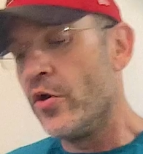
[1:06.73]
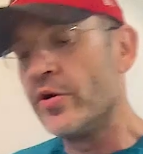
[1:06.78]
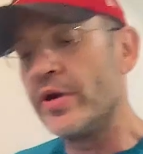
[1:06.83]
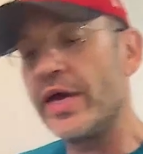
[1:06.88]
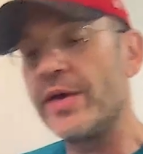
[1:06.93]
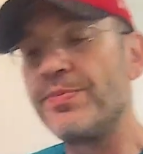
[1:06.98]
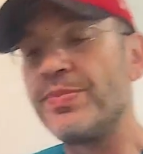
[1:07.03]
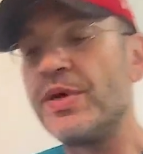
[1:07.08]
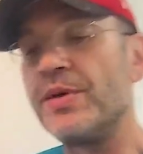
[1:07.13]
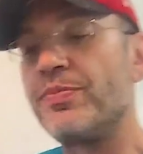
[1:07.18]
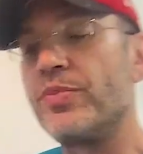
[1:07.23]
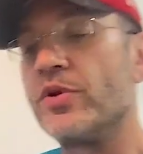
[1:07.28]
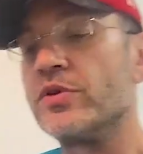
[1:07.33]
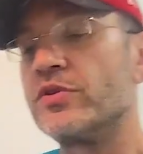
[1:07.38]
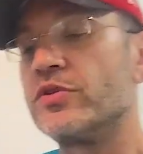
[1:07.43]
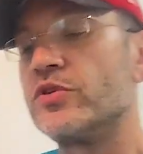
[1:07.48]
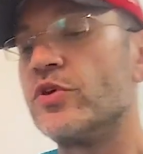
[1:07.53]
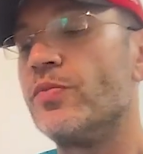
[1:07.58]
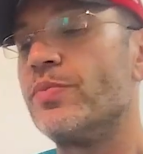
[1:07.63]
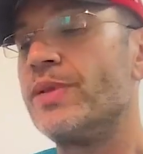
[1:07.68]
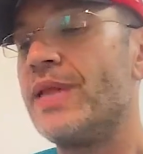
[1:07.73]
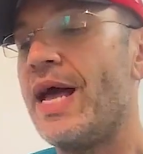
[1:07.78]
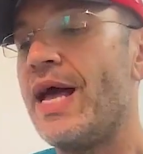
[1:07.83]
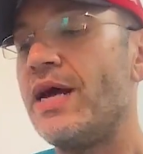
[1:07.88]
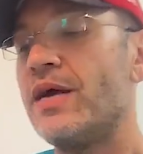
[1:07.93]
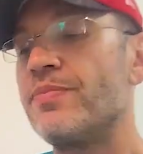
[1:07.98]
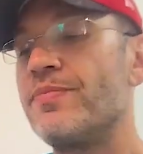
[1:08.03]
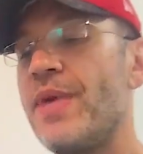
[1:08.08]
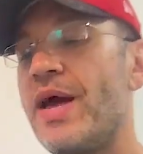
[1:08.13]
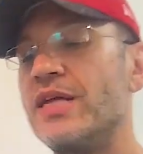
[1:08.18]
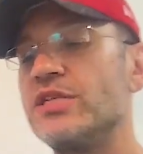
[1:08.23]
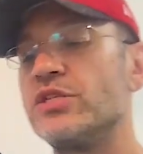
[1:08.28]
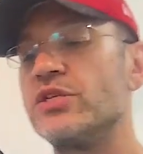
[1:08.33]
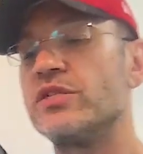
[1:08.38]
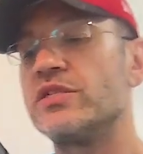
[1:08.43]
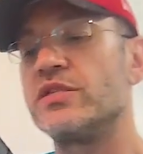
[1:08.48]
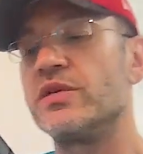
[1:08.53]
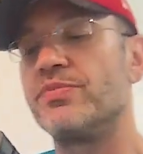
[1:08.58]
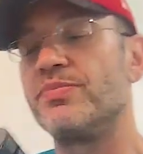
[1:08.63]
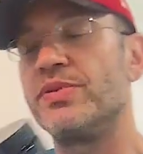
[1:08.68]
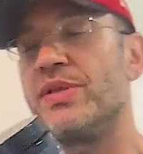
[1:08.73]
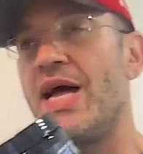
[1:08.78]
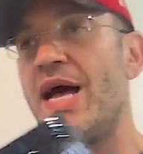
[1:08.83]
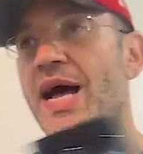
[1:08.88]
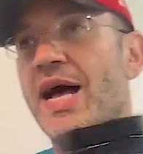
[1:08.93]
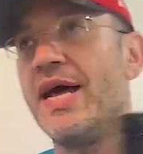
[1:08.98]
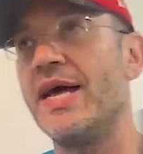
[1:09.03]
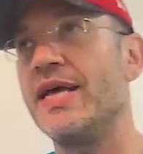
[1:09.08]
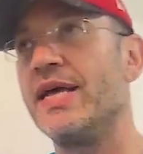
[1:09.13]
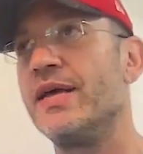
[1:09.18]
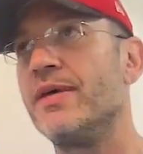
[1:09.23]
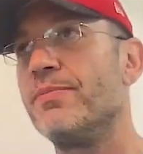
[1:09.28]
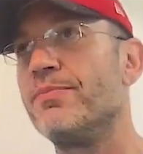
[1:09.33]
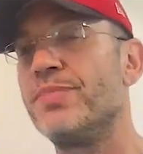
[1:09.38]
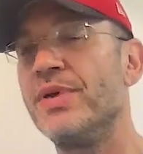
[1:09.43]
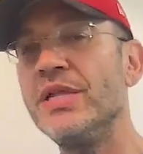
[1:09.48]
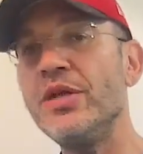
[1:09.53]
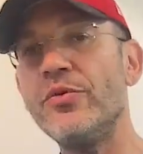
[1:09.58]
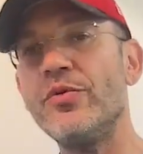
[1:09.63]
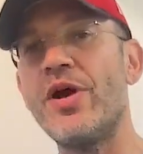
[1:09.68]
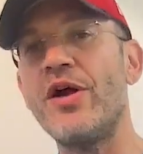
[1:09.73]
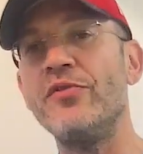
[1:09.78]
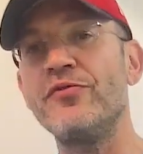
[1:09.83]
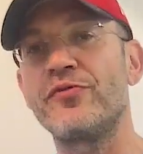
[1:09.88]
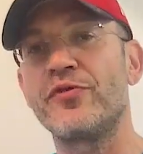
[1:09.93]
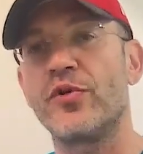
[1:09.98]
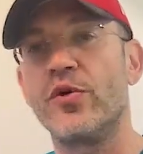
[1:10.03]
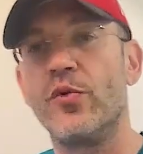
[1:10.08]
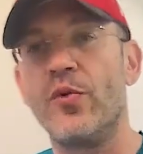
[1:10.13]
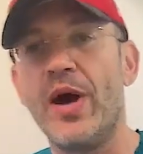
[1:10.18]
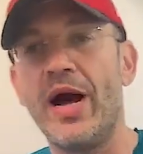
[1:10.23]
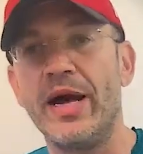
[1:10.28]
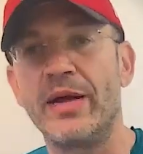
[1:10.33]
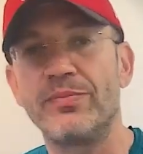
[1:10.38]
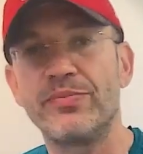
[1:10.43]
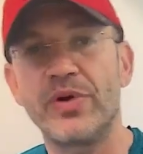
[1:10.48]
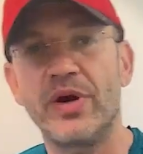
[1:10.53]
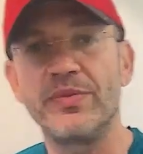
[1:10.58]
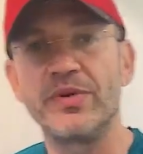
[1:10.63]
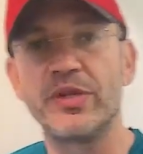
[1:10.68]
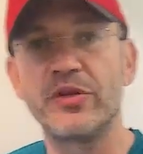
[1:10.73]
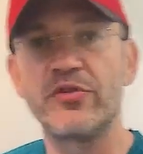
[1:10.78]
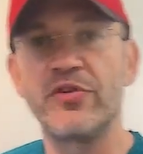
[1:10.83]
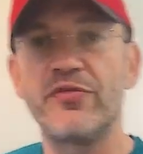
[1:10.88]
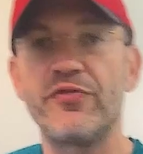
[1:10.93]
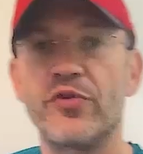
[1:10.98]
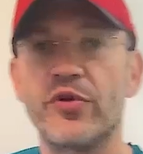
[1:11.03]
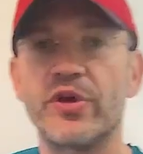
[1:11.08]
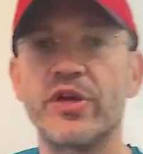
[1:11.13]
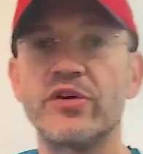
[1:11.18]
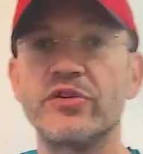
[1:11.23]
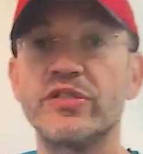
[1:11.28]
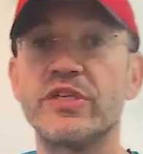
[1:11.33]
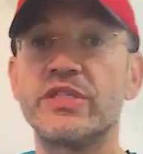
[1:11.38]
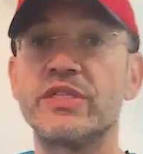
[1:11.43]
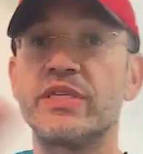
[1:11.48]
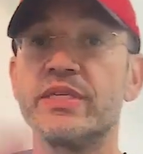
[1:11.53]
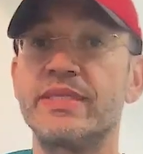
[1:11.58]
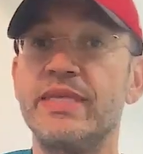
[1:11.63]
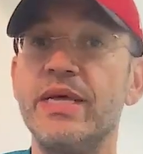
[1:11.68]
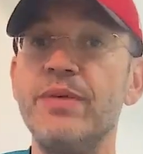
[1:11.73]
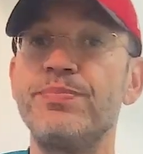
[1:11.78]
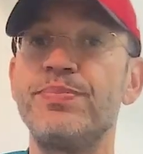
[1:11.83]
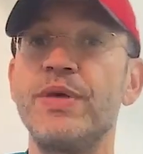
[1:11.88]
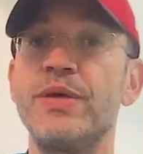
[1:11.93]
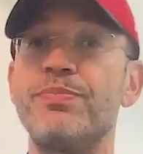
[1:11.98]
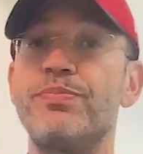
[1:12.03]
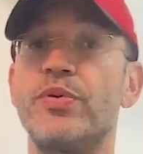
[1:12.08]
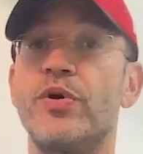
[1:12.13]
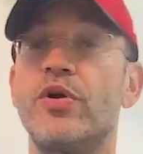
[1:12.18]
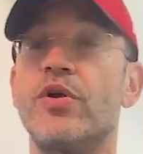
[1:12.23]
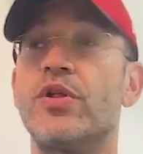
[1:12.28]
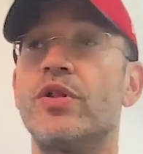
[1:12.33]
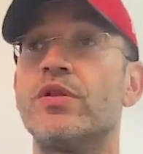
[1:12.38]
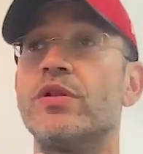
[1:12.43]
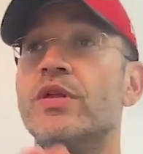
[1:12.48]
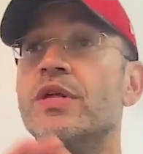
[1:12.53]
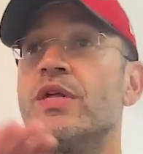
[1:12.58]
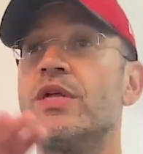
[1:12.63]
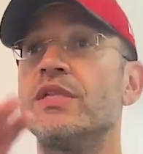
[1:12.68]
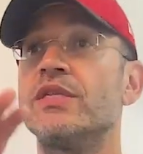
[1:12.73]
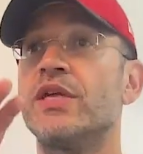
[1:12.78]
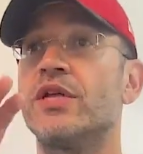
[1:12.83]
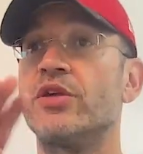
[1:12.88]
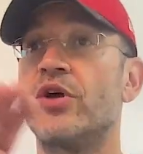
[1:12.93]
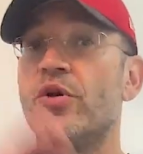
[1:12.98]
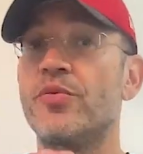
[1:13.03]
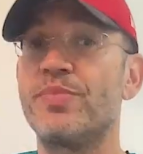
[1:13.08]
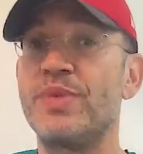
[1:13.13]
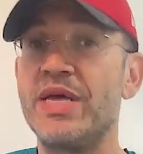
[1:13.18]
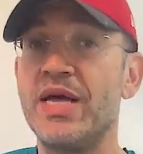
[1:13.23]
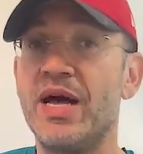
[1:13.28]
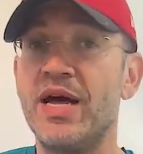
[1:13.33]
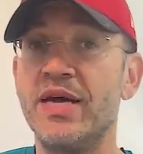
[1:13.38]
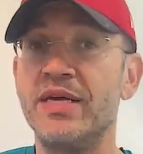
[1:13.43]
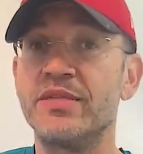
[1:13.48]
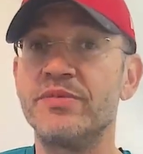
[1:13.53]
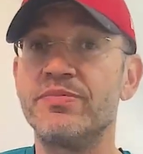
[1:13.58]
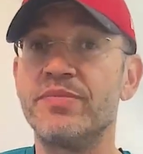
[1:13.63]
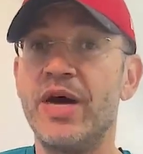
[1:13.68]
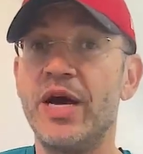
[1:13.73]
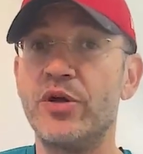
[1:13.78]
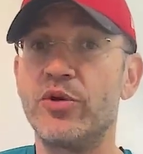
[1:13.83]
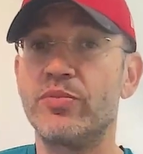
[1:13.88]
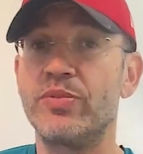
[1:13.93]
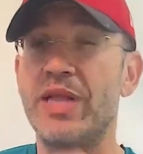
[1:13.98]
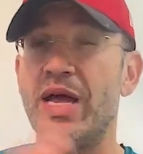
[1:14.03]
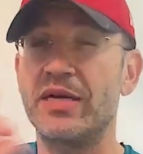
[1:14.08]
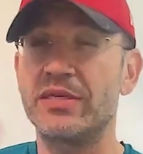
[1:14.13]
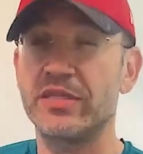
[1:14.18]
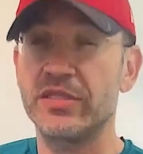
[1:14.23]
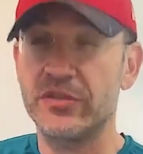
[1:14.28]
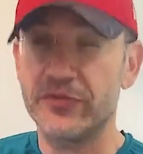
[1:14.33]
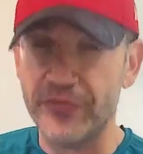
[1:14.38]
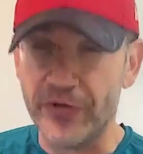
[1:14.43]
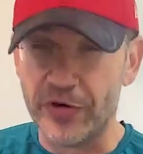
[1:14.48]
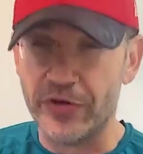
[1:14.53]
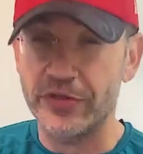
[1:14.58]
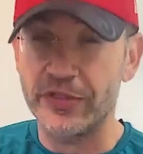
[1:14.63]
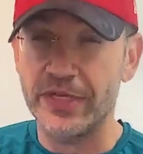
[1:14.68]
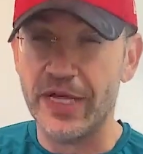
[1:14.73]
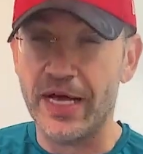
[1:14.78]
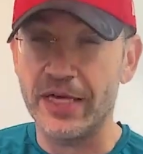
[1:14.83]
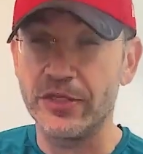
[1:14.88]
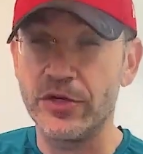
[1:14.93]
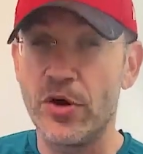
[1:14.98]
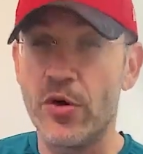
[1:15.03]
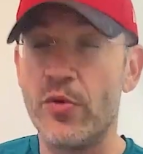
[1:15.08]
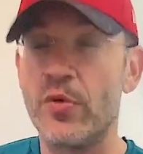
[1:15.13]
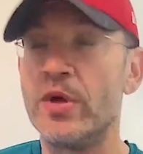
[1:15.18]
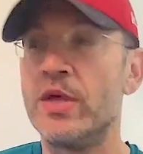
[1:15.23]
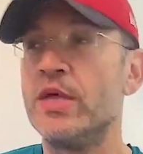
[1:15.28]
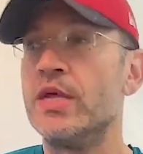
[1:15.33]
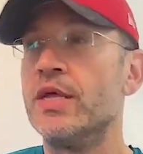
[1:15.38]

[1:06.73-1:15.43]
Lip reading: Okay, people, so Black Magic Supply, been around for a while, probably 3-4 years. It's the same people that are behind MyoBlox, as far as I know.